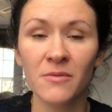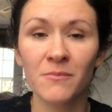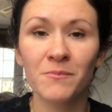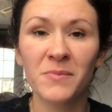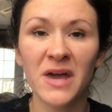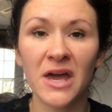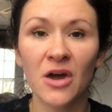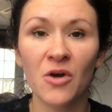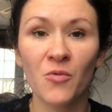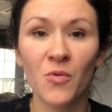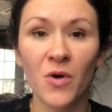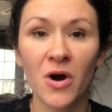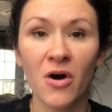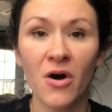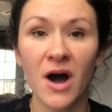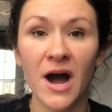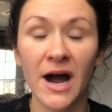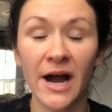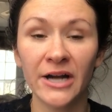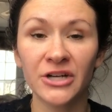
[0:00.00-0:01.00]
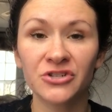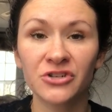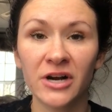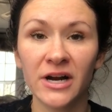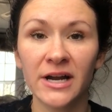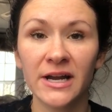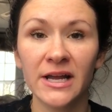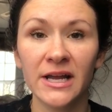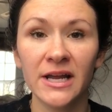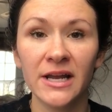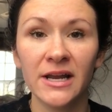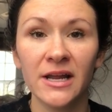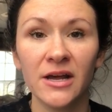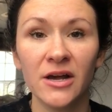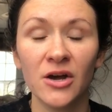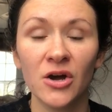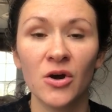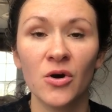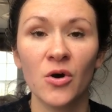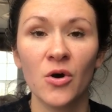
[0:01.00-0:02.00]
Being well hydrated
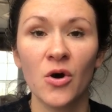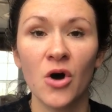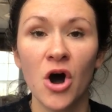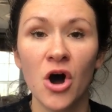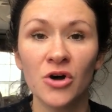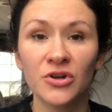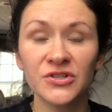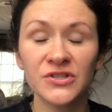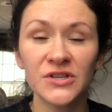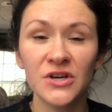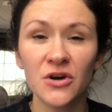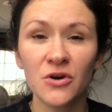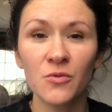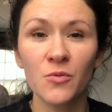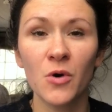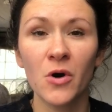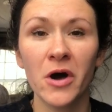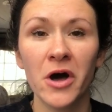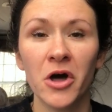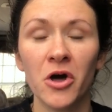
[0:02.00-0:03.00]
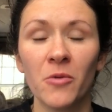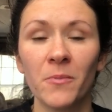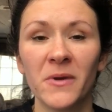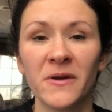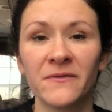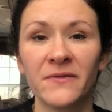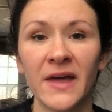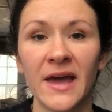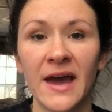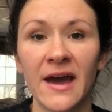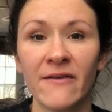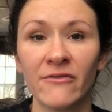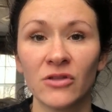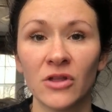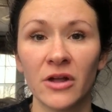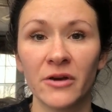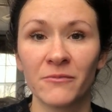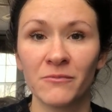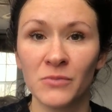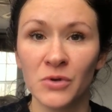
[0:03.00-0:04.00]
also will help if they have a
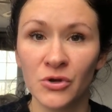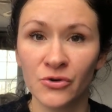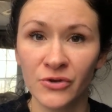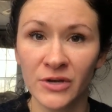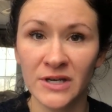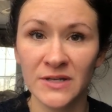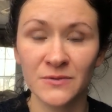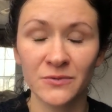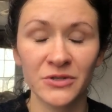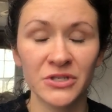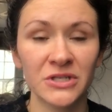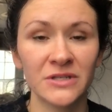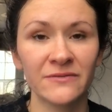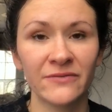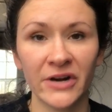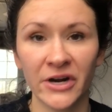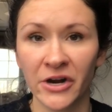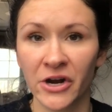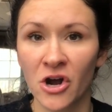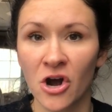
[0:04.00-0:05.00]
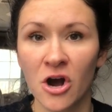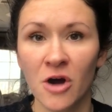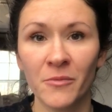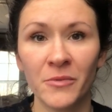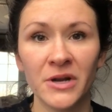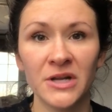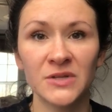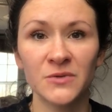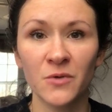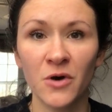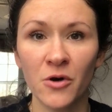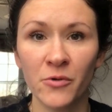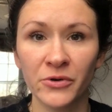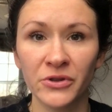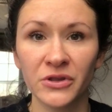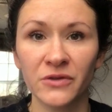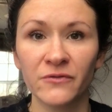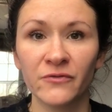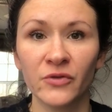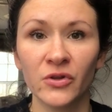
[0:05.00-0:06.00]
lot of mucus, which is very common as well
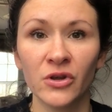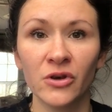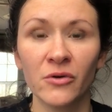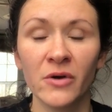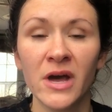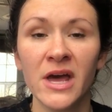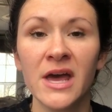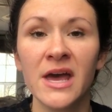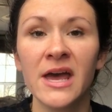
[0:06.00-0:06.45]
with the flu.